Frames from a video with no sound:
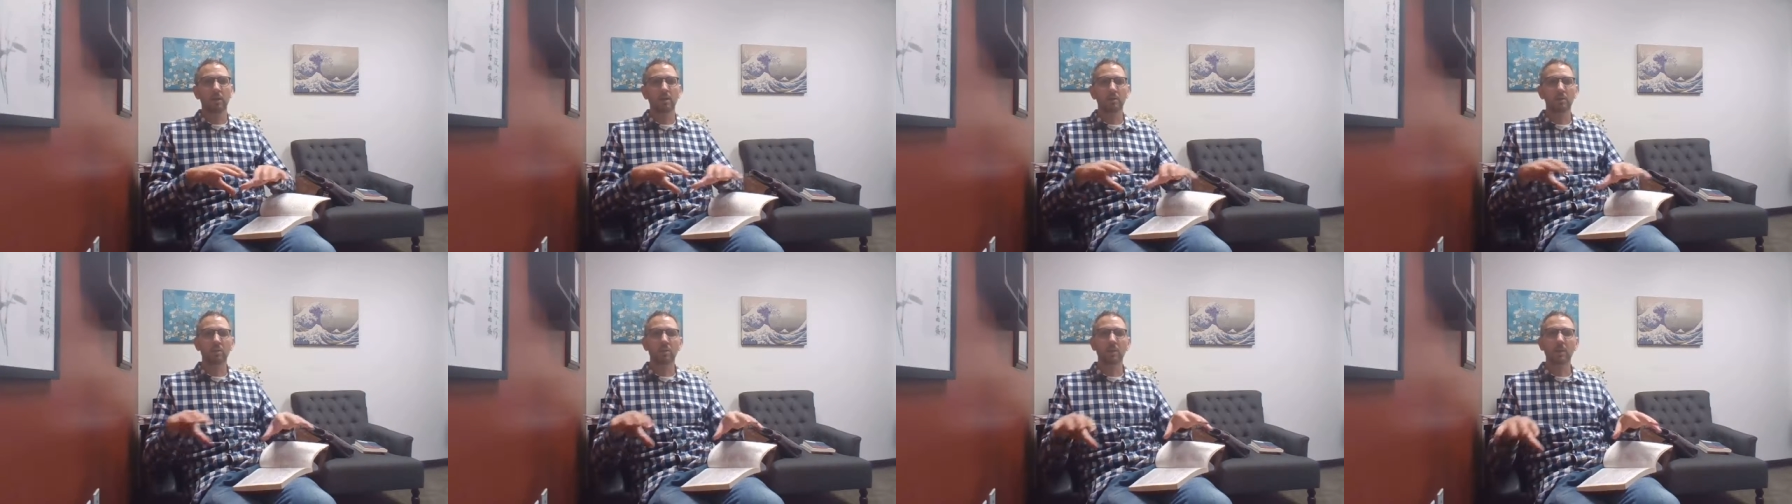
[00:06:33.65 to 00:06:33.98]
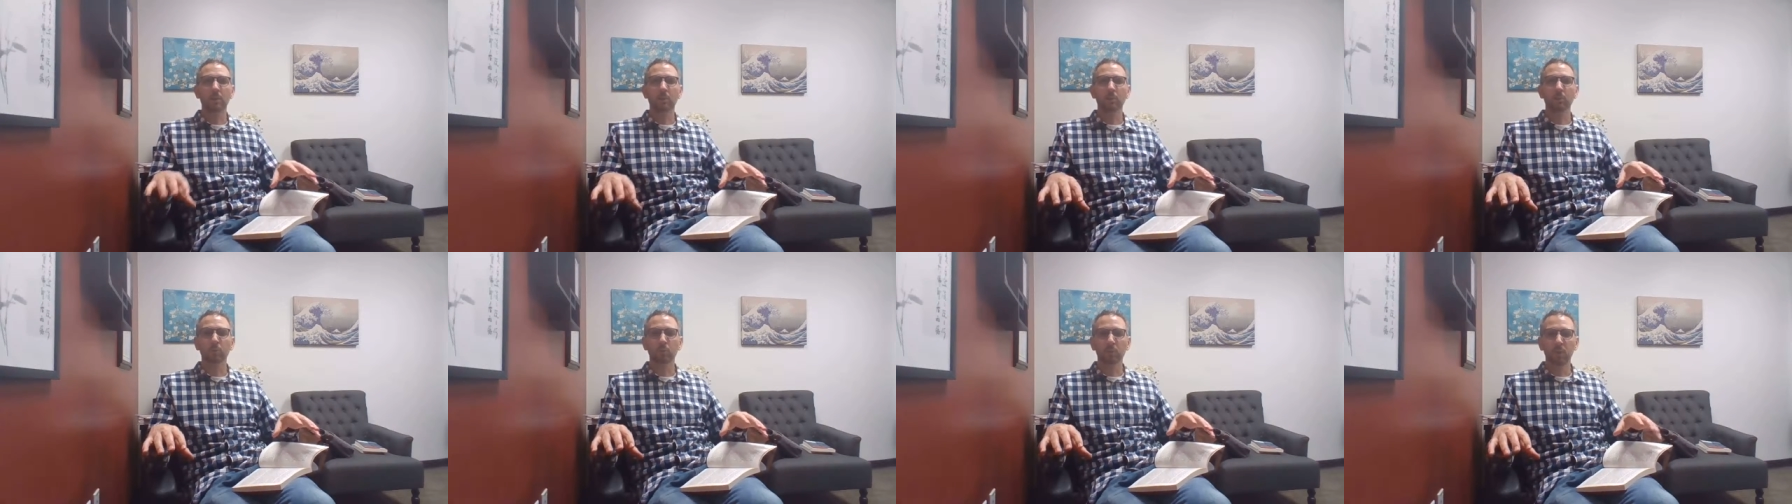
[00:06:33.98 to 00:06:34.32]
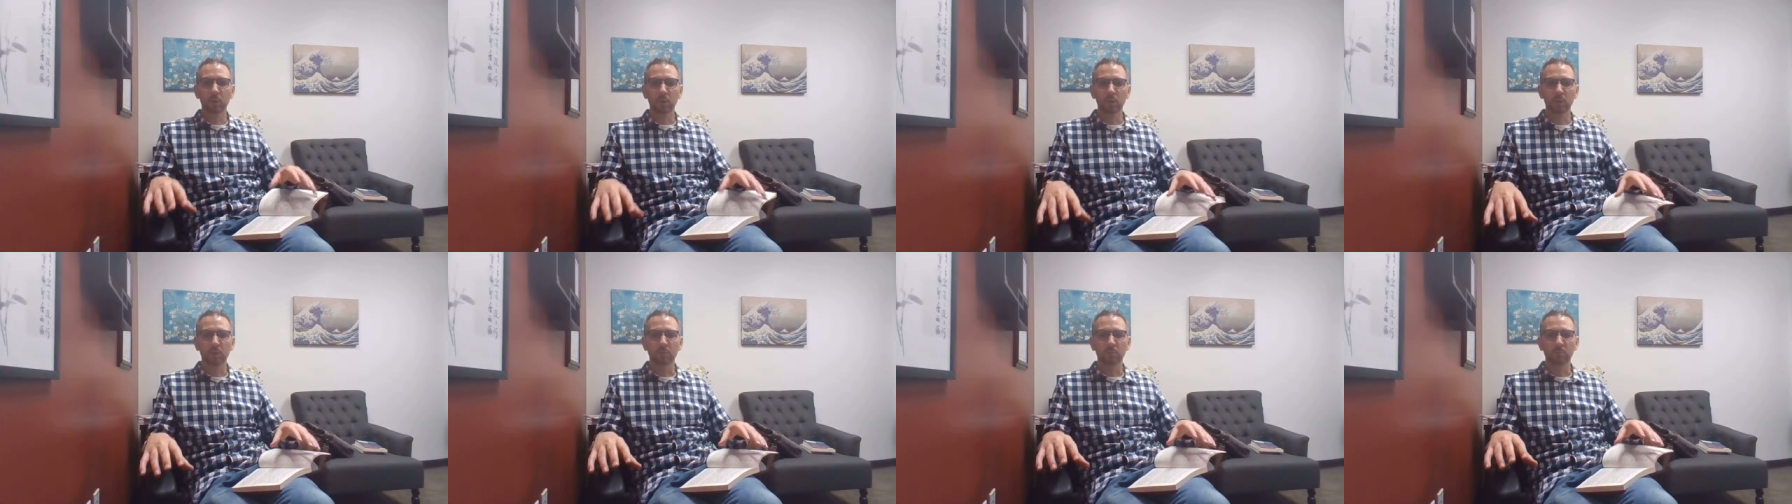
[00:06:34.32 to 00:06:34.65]

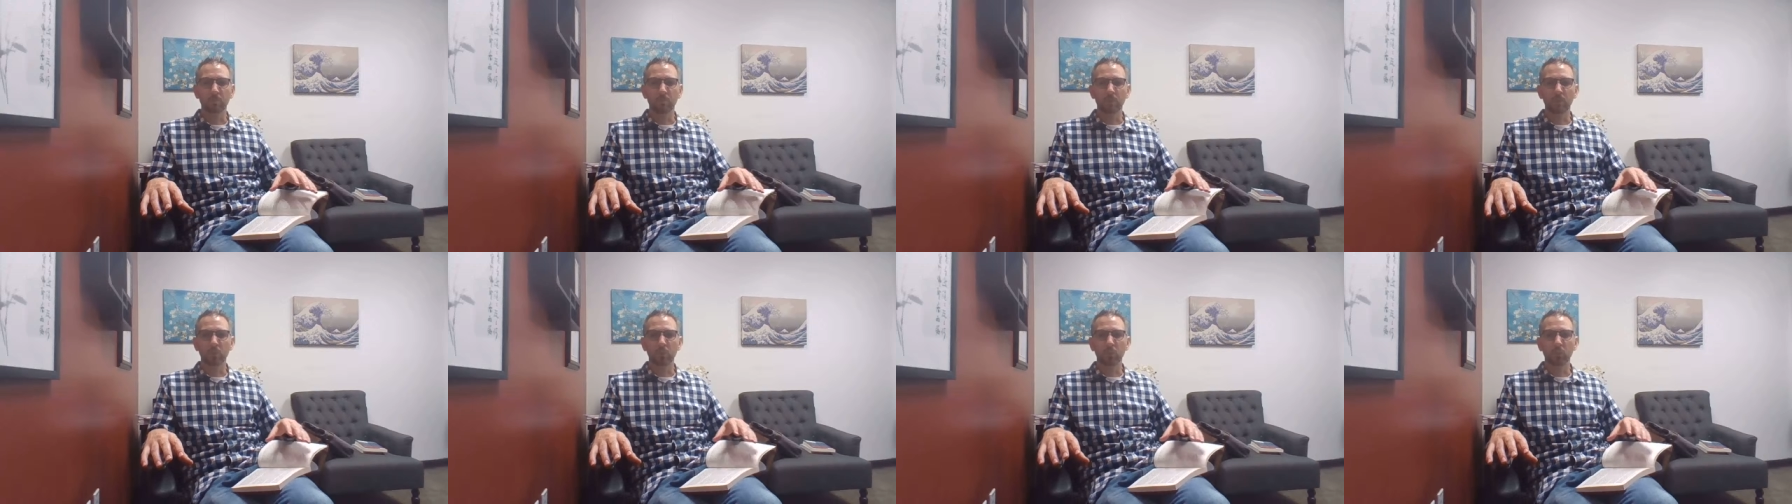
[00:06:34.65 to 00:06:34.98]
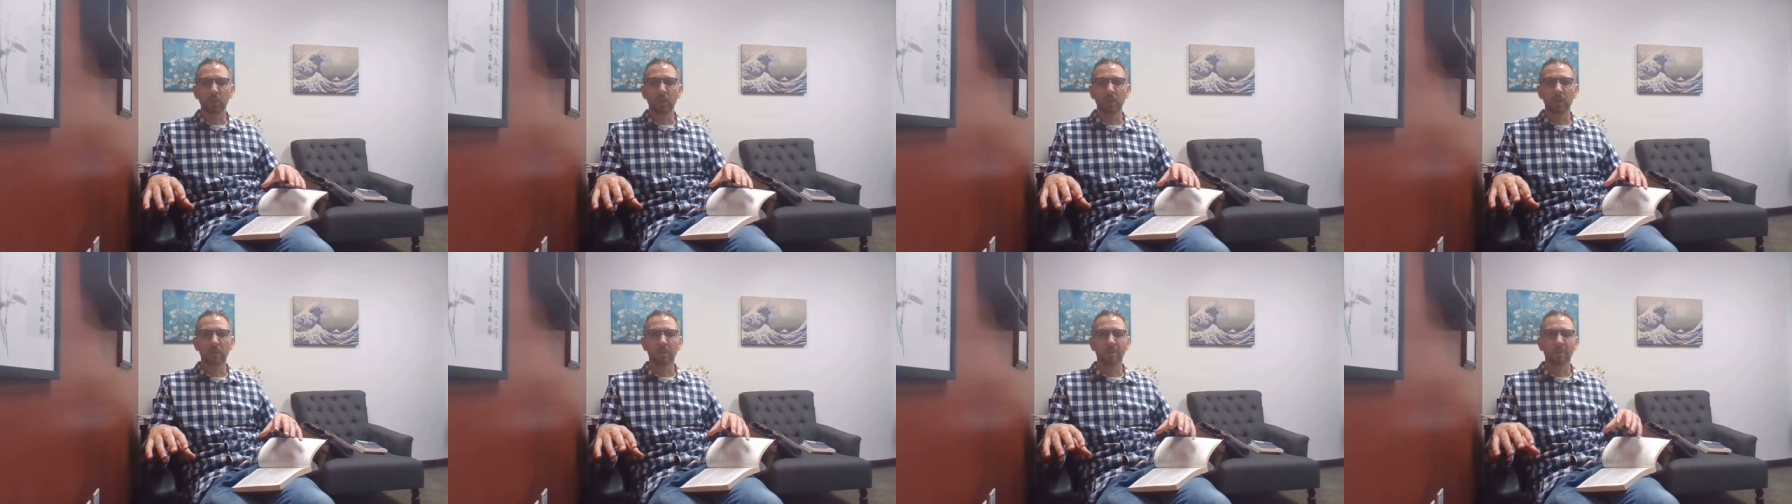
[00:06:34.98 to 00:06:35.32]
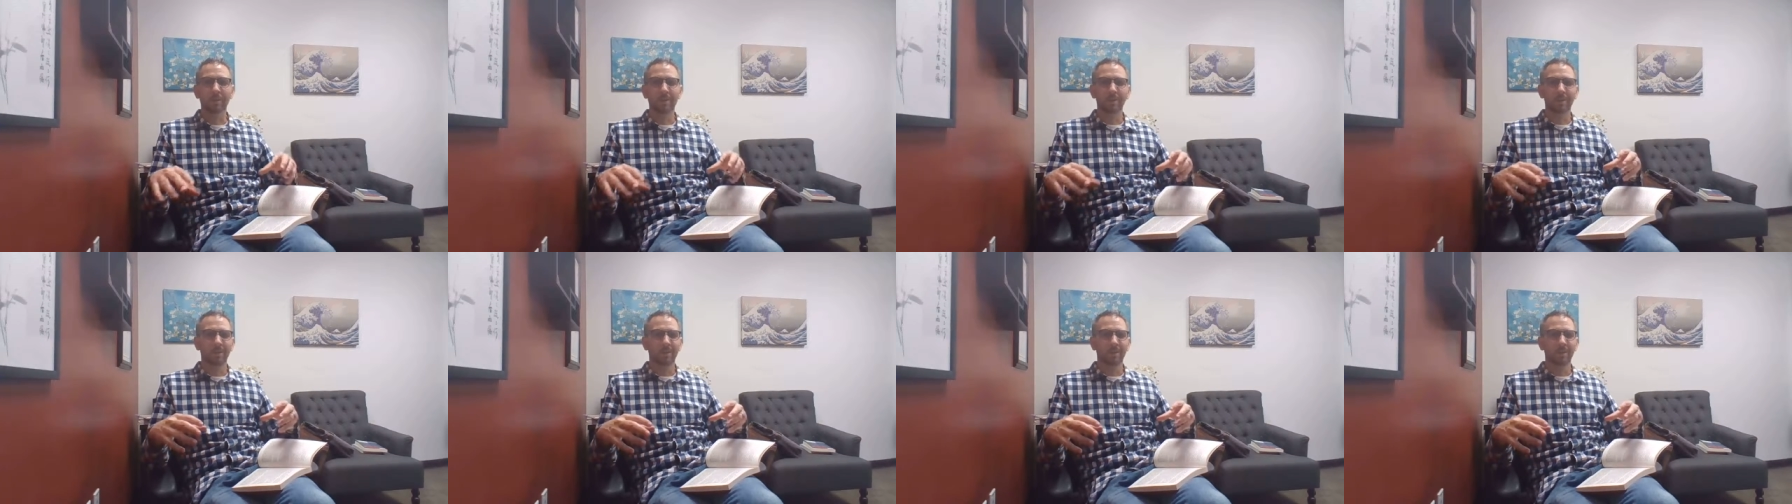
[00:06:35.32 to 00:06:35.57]
separation between